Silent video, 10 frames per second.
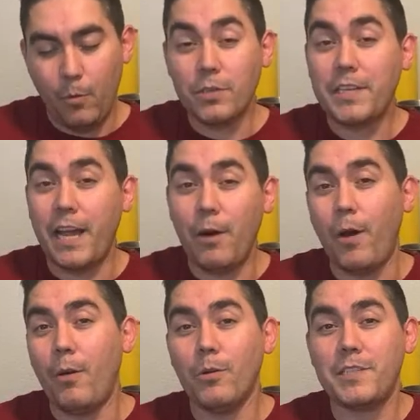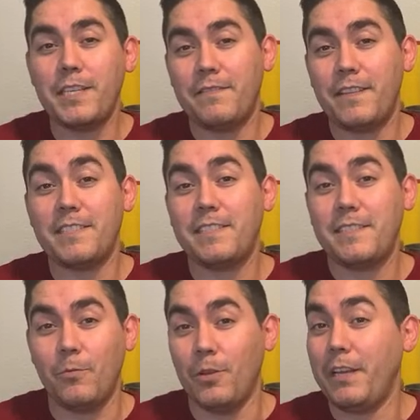We'll see how well. We'll see if this
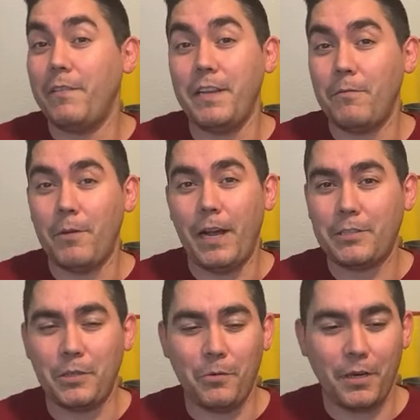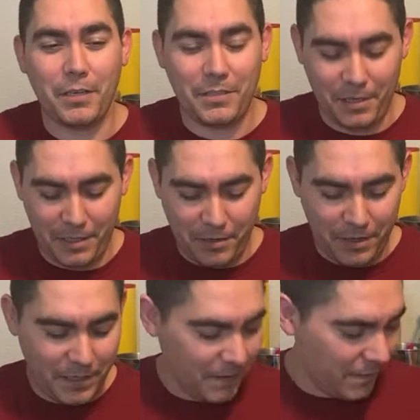will even actually work. So I'm going to go
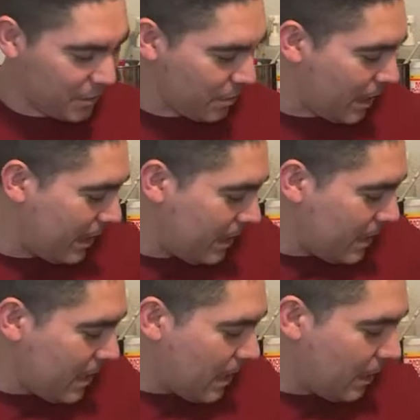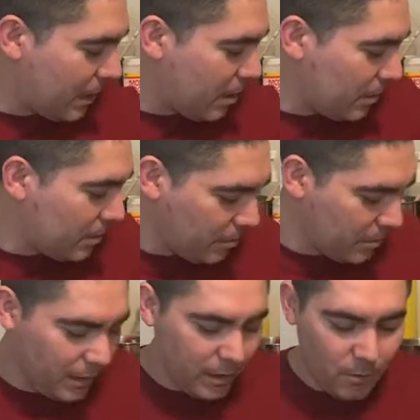ahead and give it a try. I'm going to go into
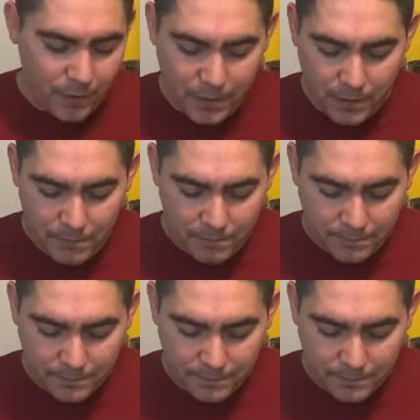the little one here.